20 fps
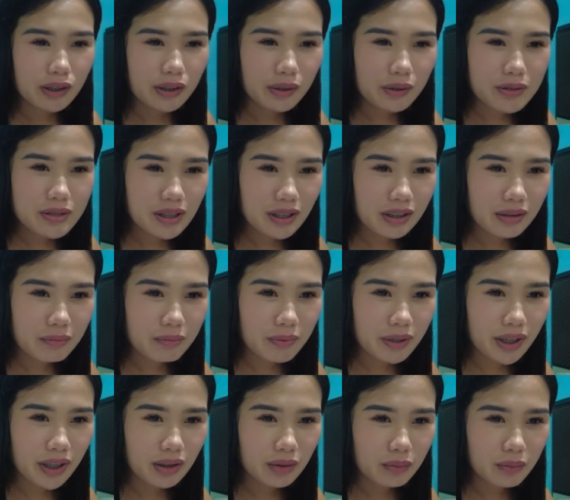you
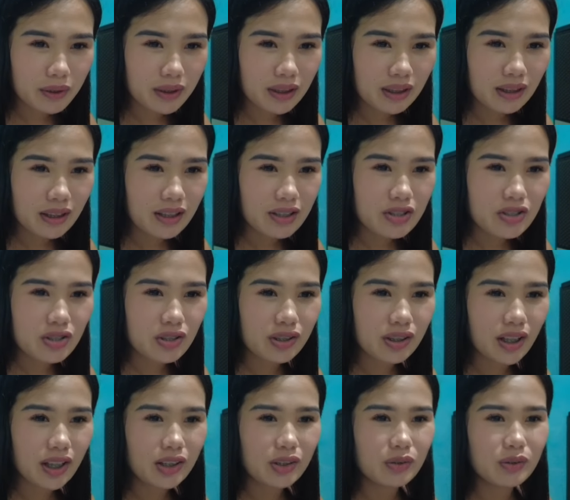celebrate with the lechon
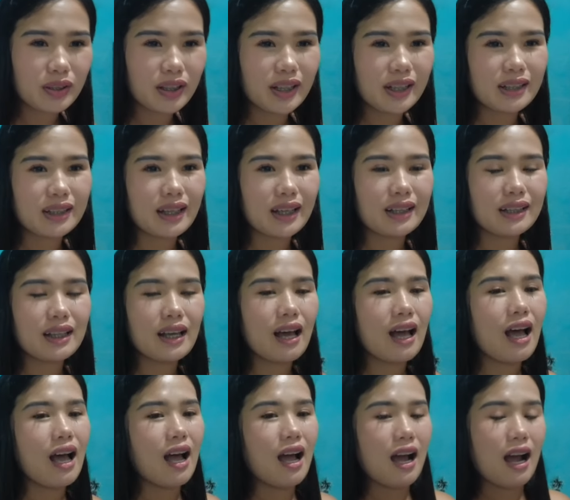I donated?
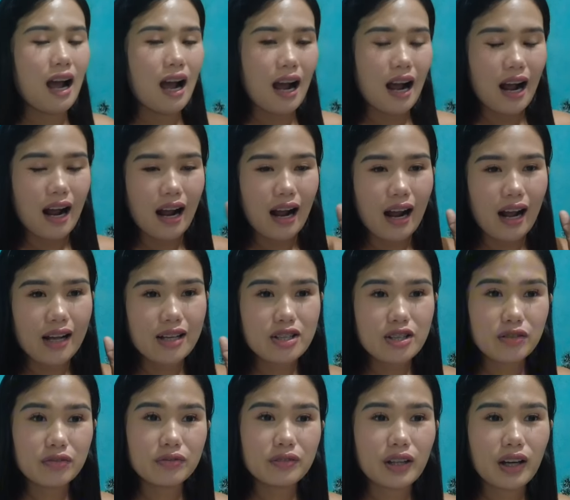As
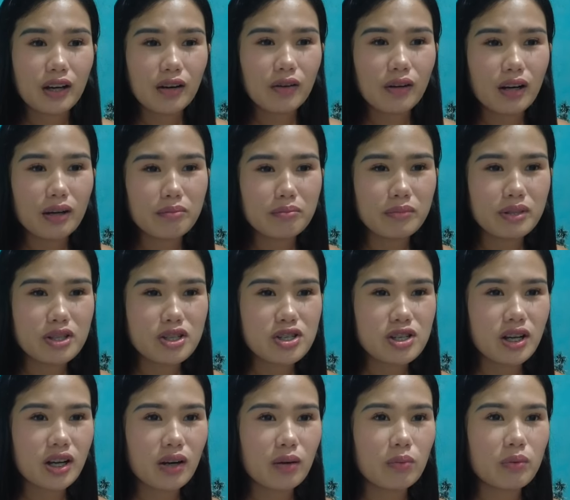of now,
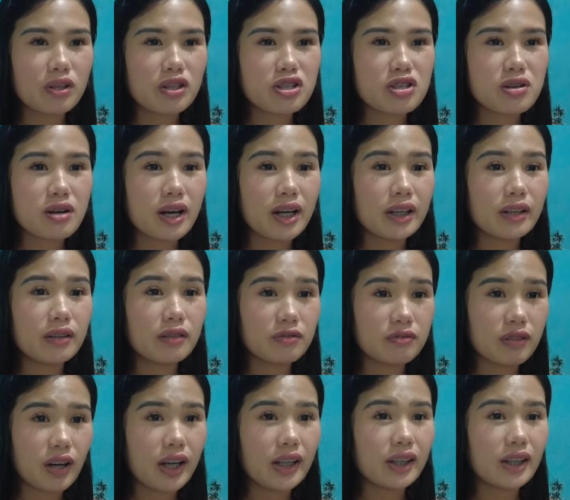Meshak, we're trying to
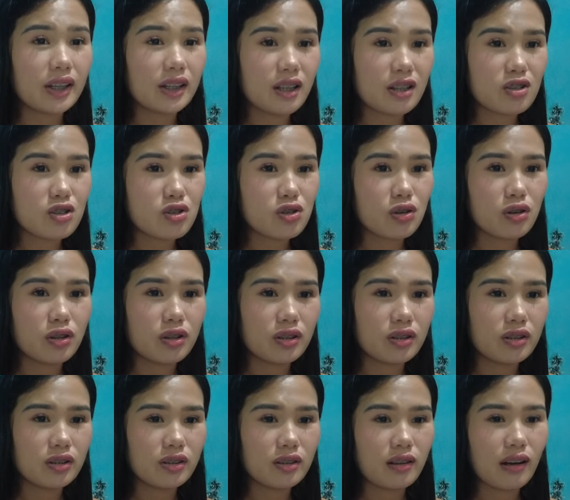find a
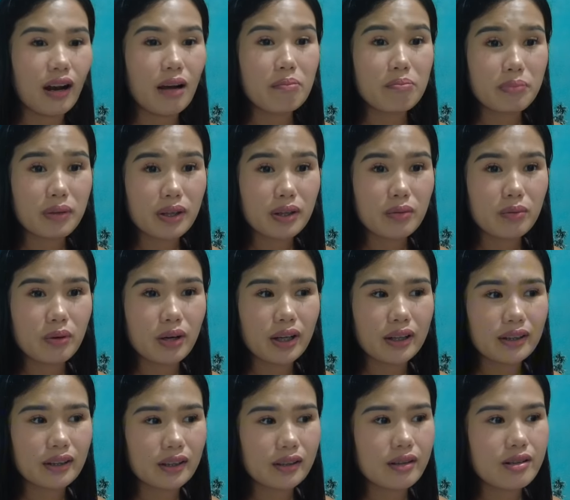lechon, a pig one
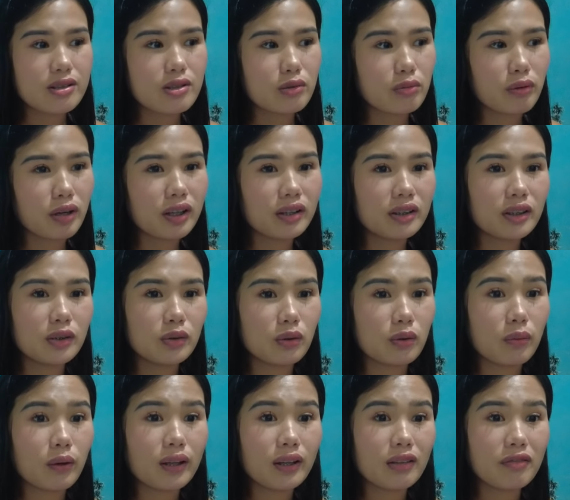that is 20 to
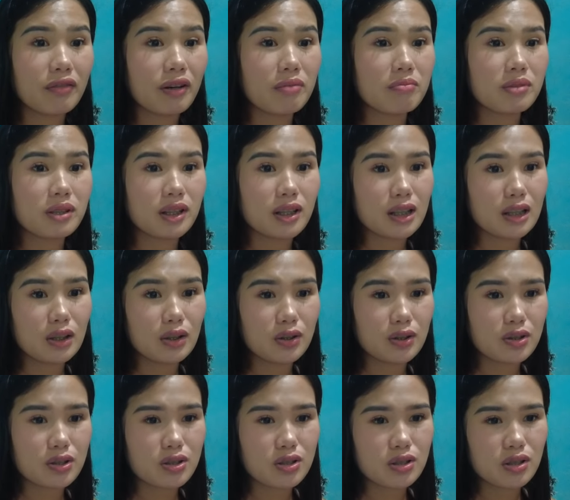25
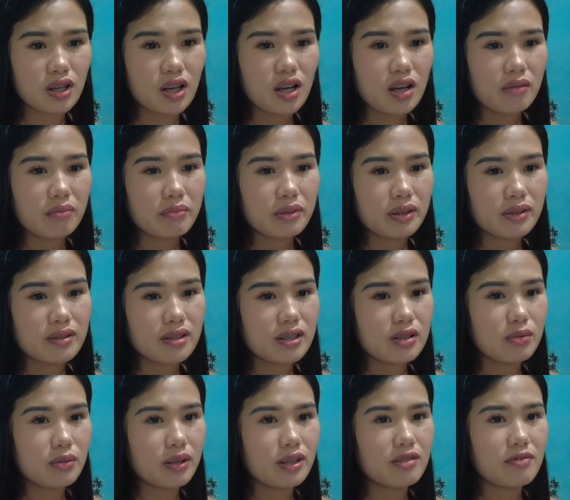kilos because it's
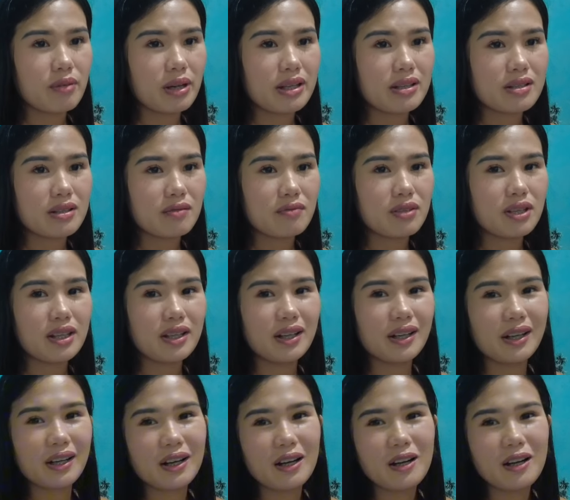so expensive here.